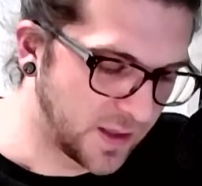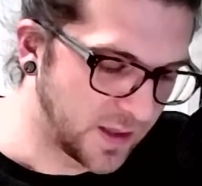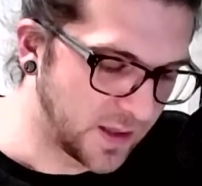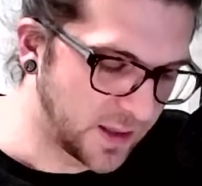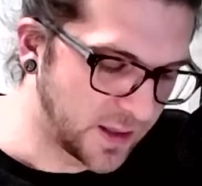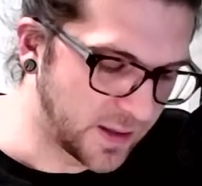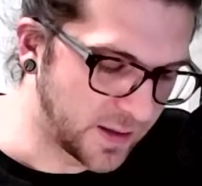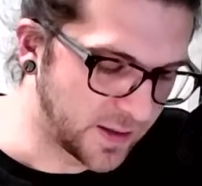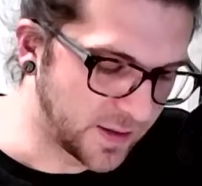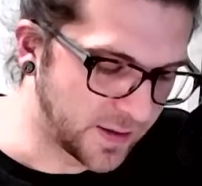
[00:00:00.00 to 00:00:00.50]

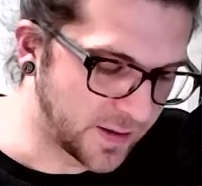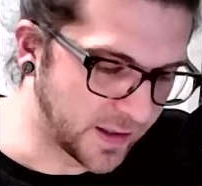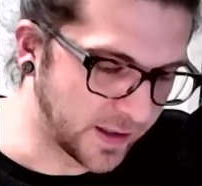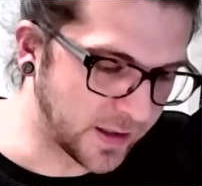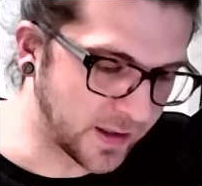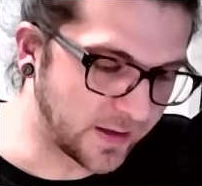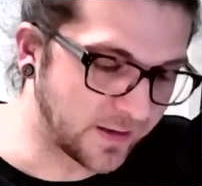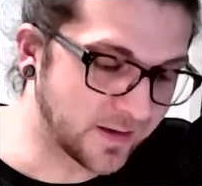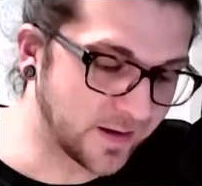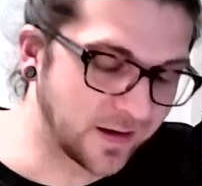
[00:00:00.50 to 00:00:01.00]
uh, that
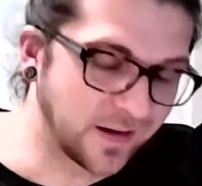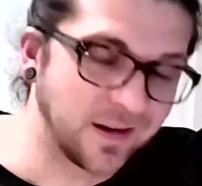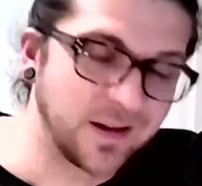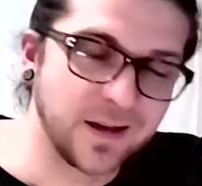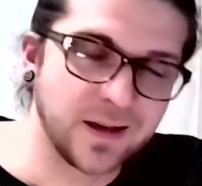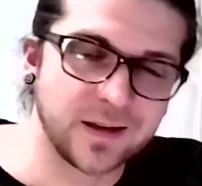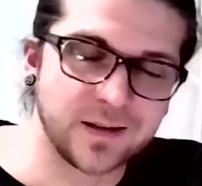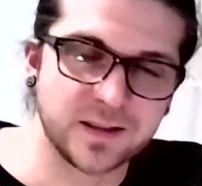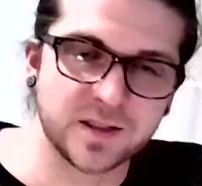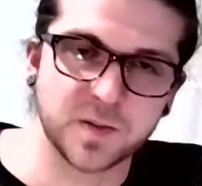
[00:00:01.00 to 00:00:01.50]
kind of thing.
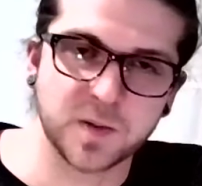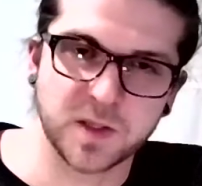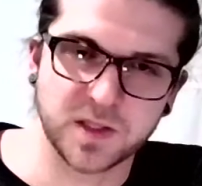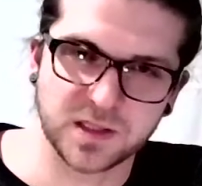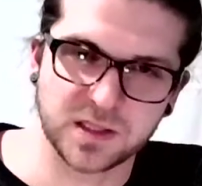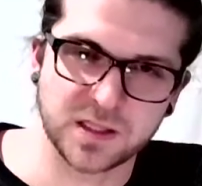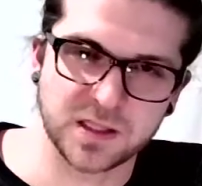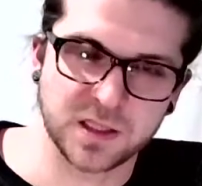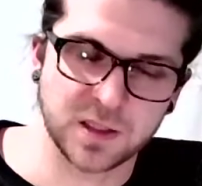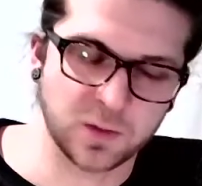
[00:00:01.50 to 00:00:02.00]
And this is because
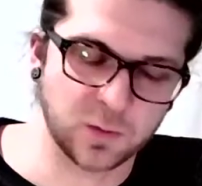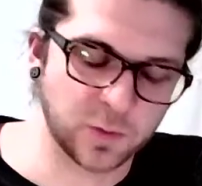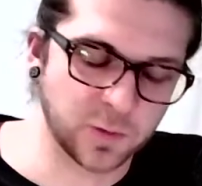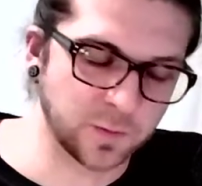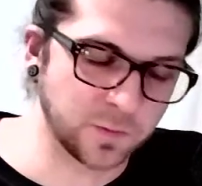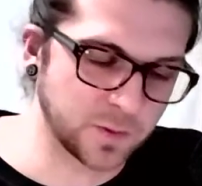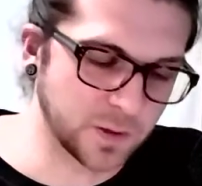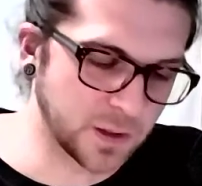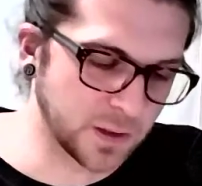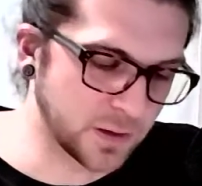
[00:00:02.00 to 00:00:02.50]
it's in the
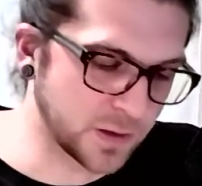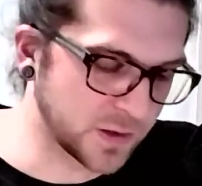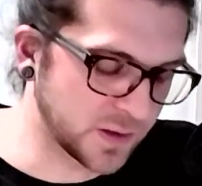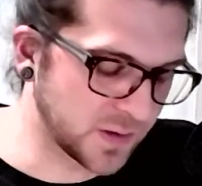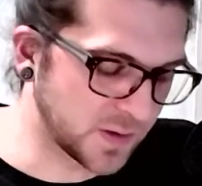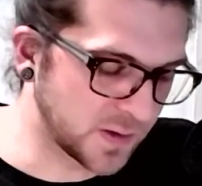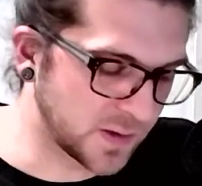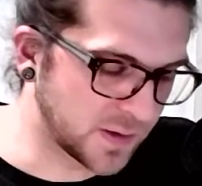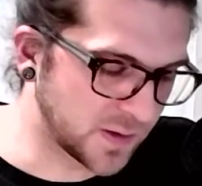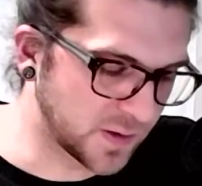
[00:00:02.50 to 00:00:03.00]

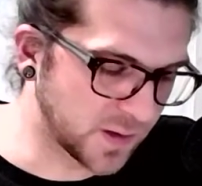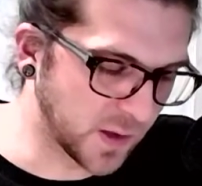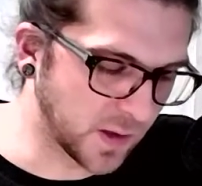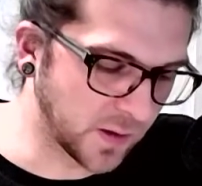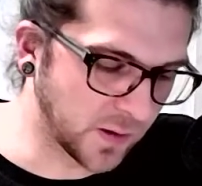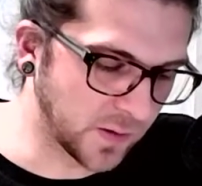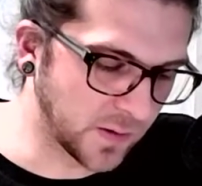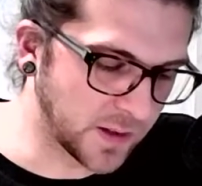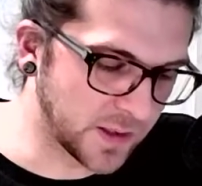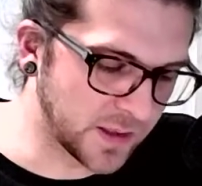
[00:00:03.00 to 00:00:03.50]
reverse.
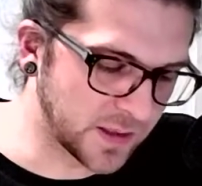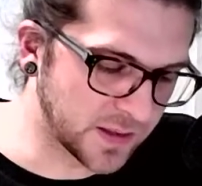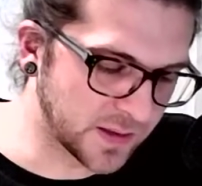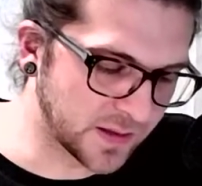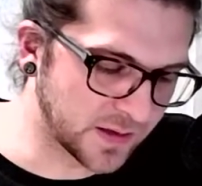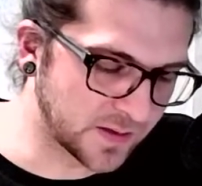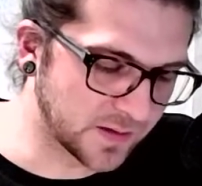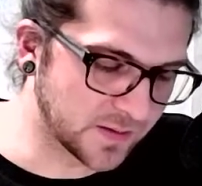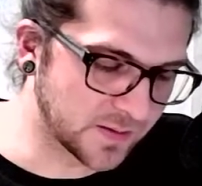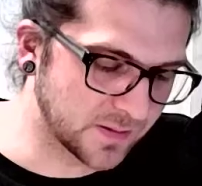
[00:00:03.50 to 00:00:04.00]
So
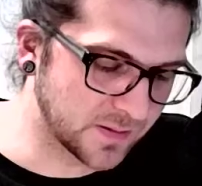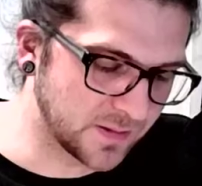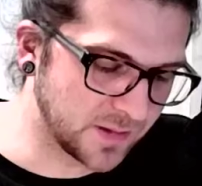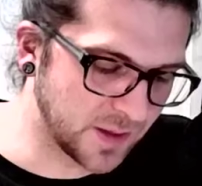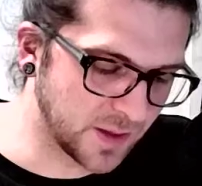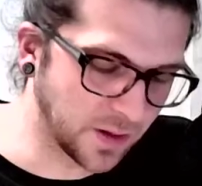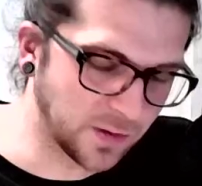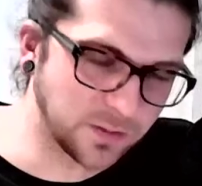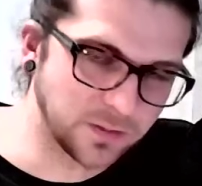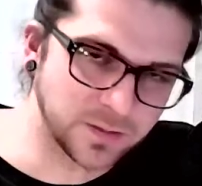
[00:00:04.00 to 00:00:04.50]
it's
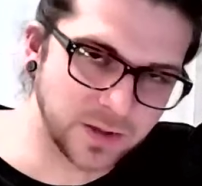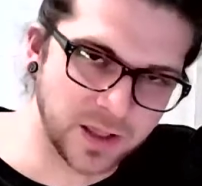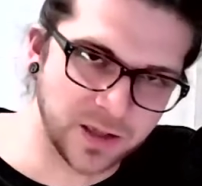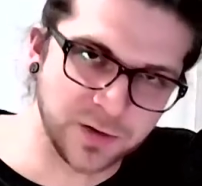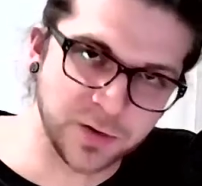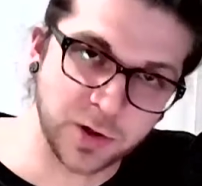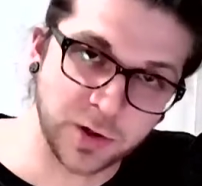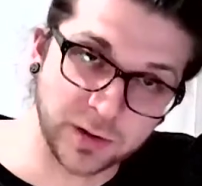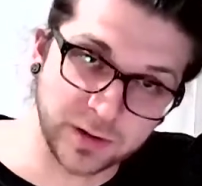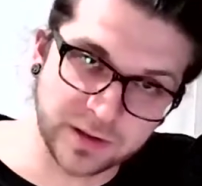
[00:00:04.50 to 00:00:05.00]
you know, kind
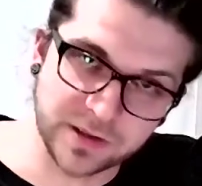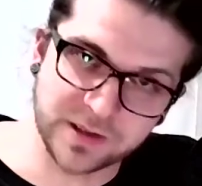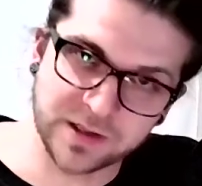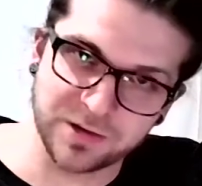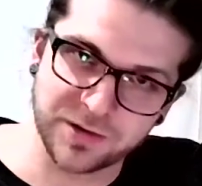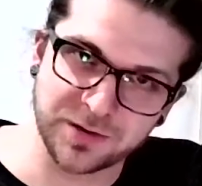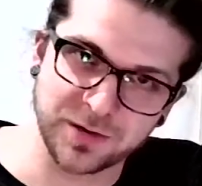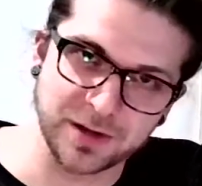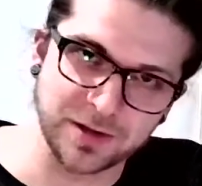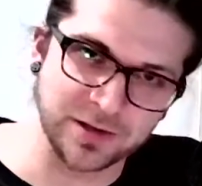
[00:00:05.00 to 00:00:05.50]
of turning the
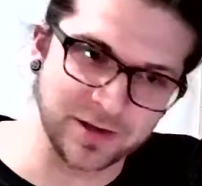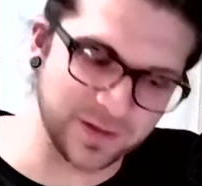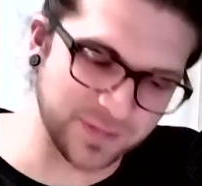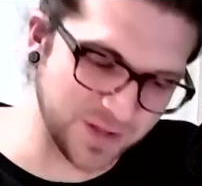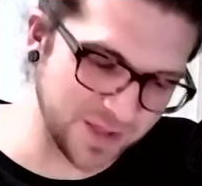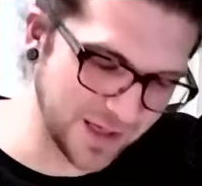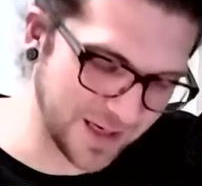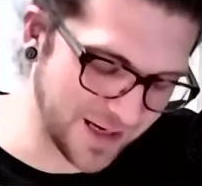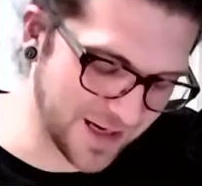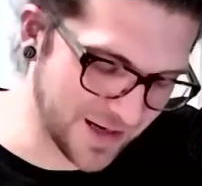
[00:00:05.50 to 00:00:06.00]
situation
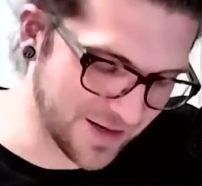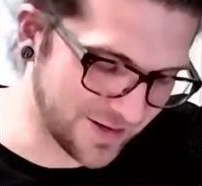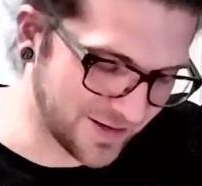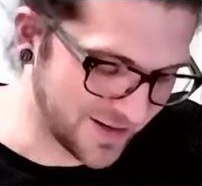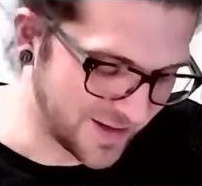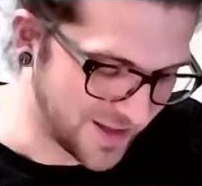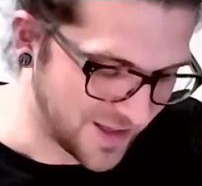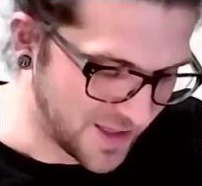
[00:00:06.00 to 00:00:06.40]
upside down.